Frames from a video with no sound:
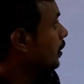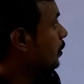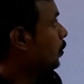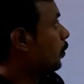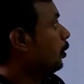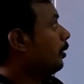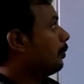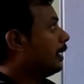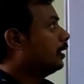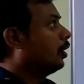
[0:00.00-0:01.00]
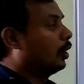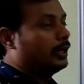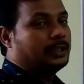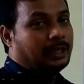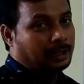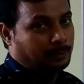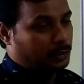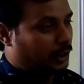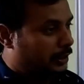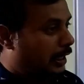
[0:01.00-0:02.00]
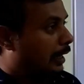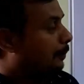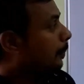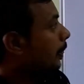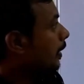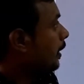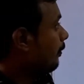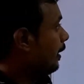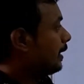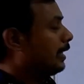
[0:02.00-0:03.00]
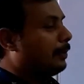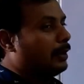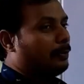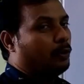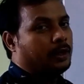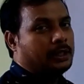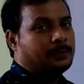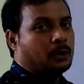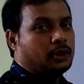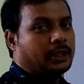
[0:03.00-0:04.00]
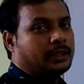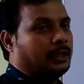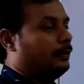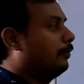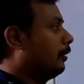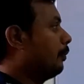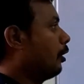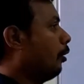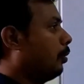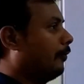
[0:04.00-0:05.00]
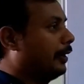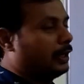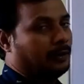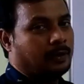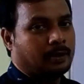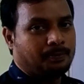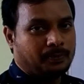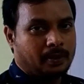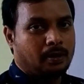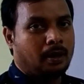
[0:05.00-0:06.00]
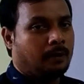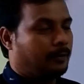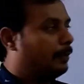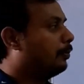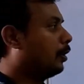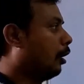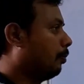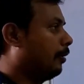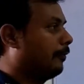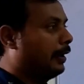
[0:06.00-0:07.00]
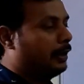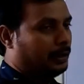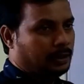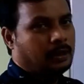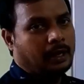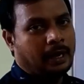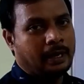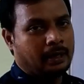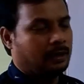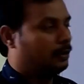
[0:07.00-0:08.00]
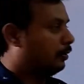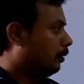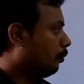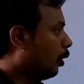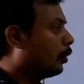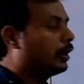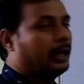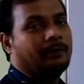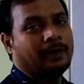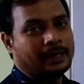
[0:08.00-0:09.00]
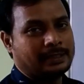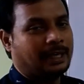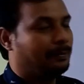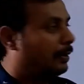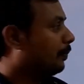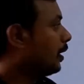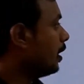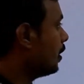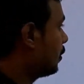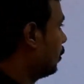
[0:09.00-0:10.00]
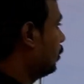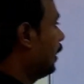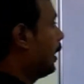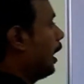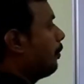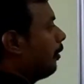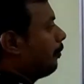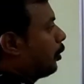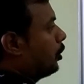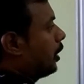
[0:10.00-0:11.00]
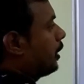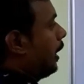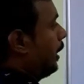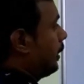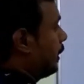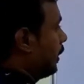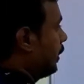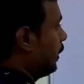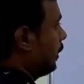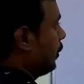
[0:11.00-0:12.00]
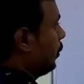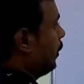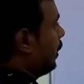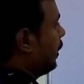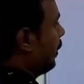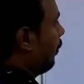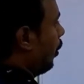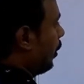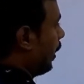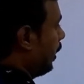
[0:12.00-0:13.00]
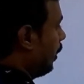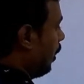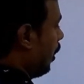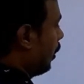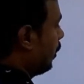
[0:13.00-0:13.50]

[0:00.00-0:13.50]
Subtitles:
So what do you mean by the horizontal projectile? For example, a body is projected from top of a tower or from top of a mountain, for example. So the type of projectiles, so this is the mountain or